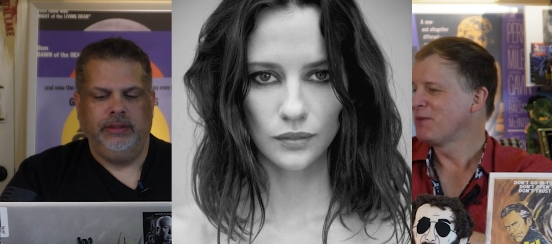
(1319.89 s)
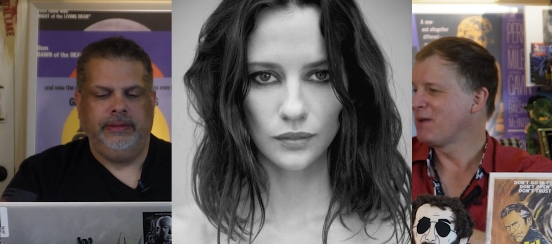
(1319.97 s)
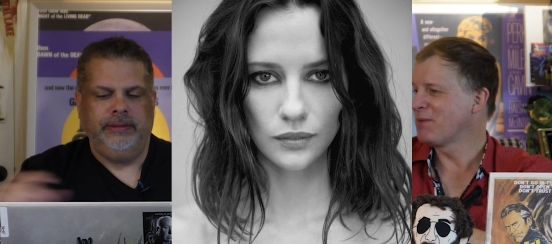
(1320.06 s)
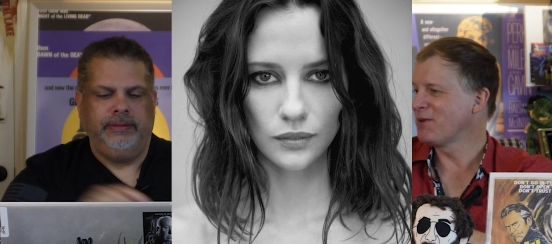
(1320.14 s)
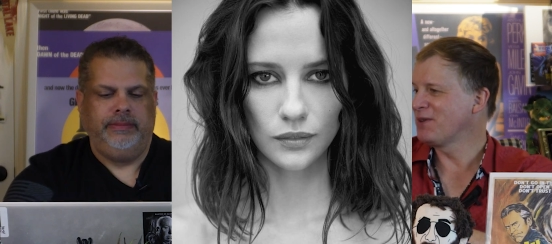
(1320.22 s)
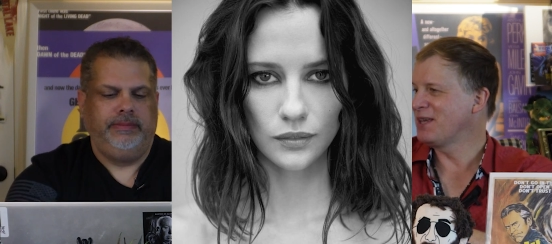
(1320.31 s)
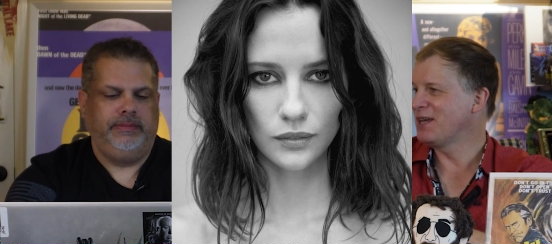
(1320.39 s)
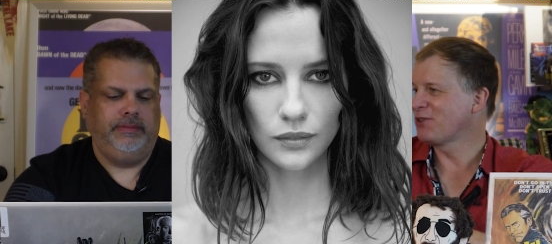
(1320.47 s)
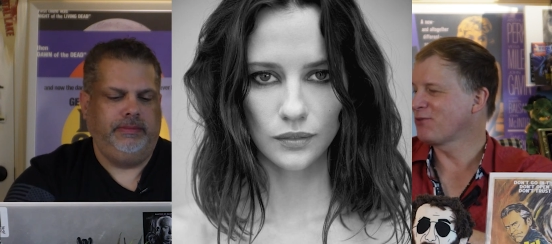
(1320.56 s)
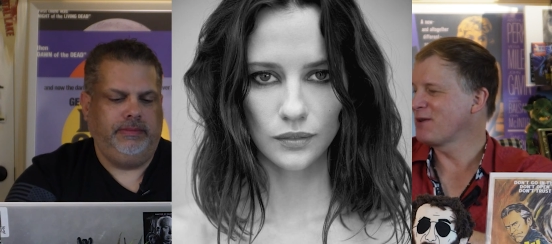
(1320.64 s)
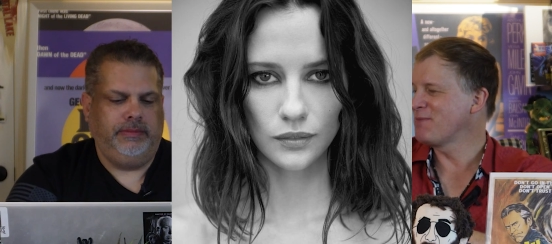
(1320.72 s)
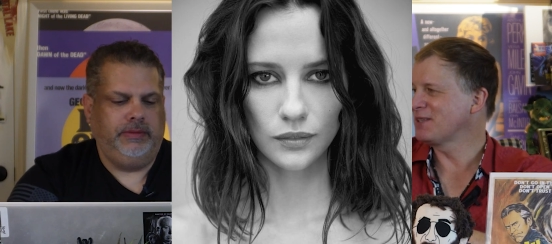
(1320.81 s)
Speaker 1: Remember the uh,
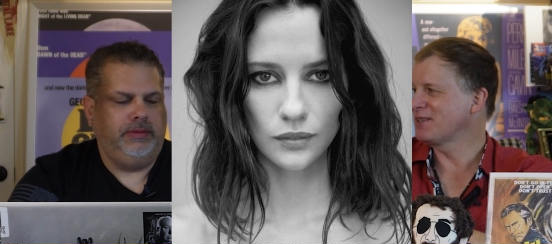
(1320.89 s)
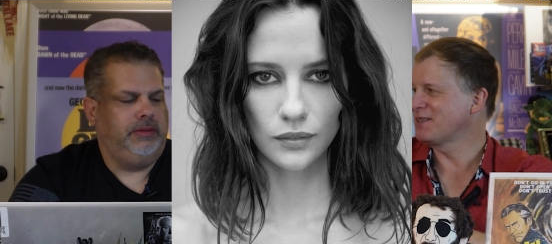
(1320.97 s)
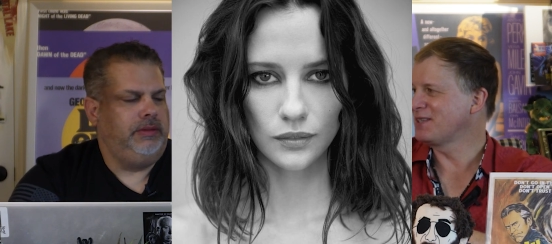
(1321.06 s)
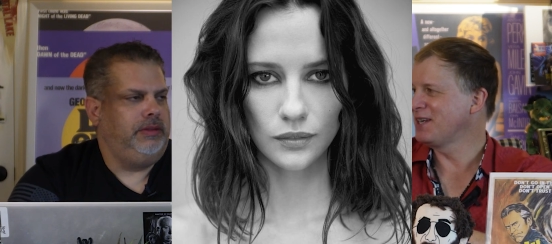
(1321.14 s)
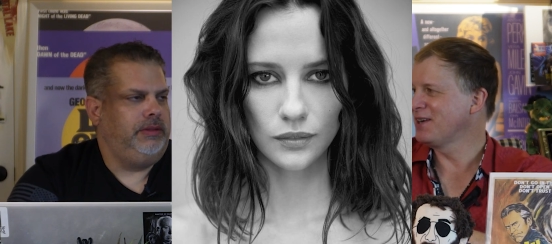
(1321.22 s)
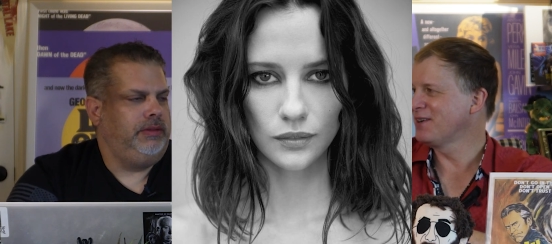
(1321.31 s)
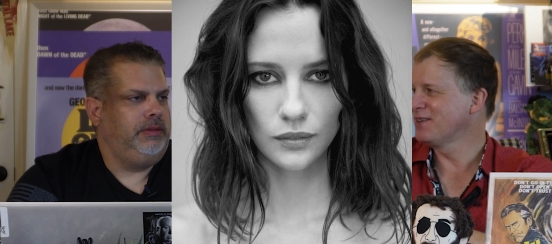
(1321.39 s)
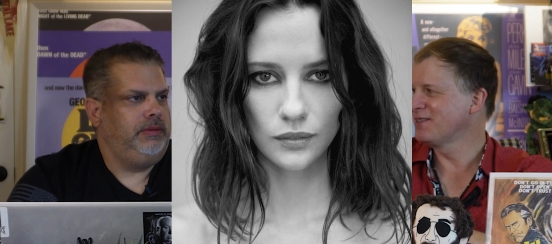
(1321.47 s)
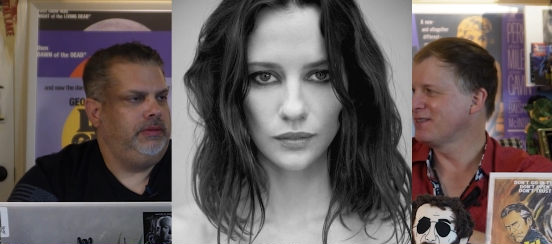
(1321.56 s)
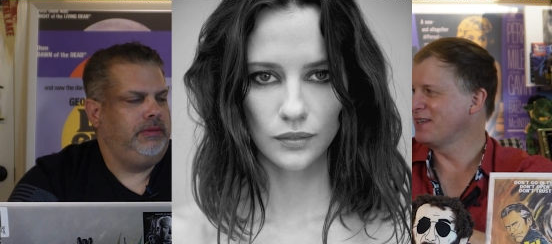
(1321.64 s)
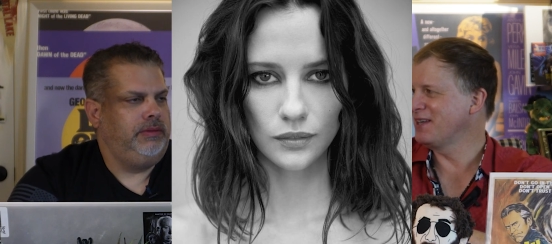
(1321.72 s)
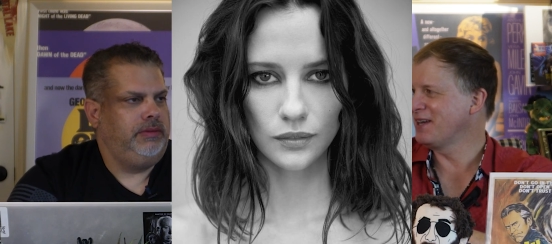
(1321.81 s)
Three
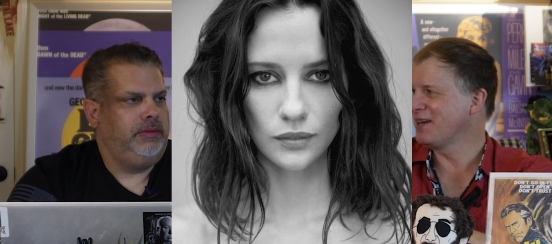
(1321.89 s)
Musketeers, the